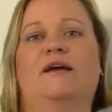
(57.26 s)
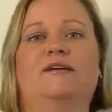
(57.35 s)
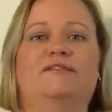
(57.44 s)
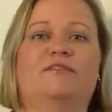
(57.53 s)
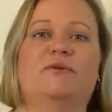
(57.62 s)

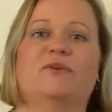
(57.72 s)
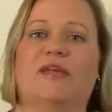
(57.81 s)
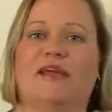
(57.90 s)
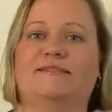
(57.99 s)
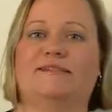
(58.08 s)
So
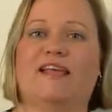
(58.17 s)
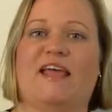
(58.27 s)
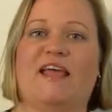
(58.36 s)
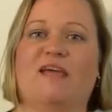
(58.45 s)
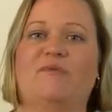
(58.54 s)
today is the
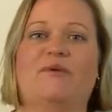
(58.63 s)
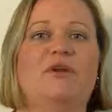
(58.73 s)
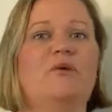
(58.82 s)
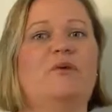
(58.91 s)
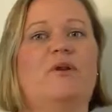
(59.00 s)
day
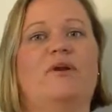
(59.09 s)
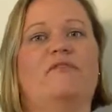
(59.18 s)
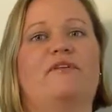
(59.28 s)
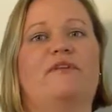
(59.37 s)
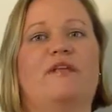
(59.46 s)
where you'll learn
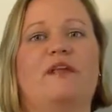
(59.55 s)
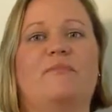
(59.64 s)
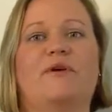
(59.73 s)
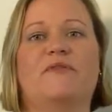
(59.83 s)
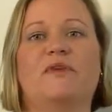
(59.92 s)
everything
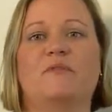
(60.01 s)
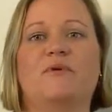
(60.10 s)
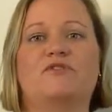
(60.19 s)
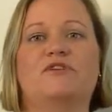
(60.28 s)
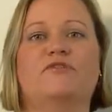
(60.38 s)
about the
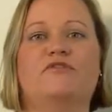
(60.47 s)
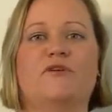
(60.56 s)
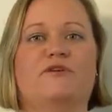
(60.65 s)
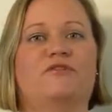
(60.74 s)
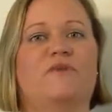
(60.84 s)
emotionally
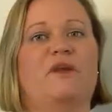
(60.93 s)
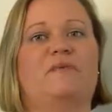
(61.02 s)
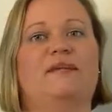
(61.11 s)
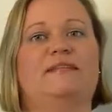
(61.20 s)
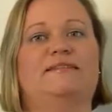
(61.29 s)
focused
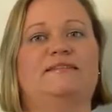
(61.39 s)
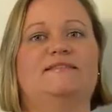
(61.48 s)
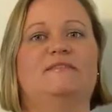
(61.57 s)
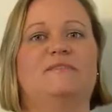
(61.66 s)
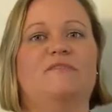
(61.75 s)
weight release
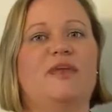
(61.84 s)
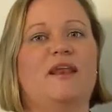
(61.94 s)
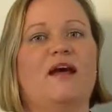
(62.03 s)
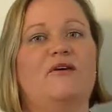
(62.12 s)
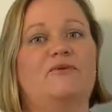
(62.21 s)
system
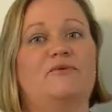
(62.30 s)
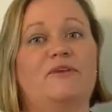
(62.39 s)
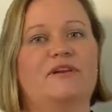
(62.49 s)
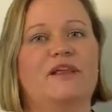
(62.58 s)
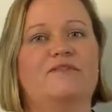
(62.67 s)
and how you
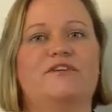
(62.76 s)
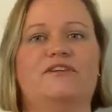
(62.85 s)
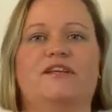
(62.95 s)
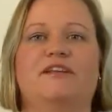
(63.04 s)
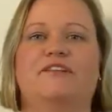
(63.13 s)
can
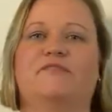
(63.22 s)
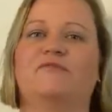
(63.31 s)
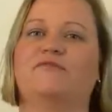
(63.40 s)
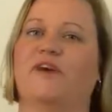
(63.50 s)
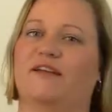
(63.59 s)
leverage it
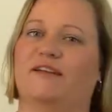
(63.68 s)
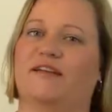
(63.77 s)
to finally